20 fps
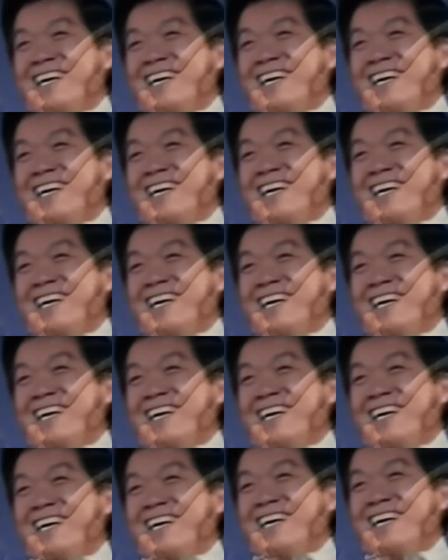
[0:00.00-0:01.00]

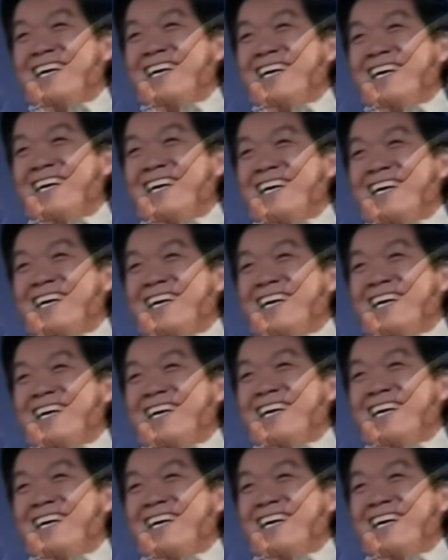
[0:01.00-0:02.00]

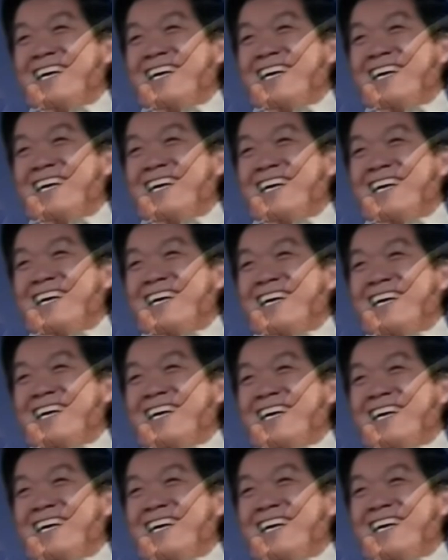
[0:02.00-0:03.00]

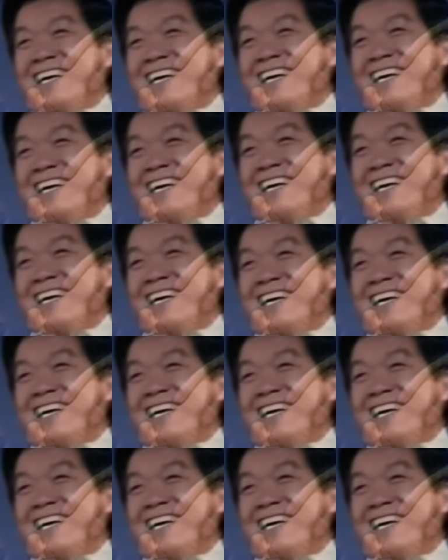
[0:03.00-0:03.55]
No words are spoken by the person on screen.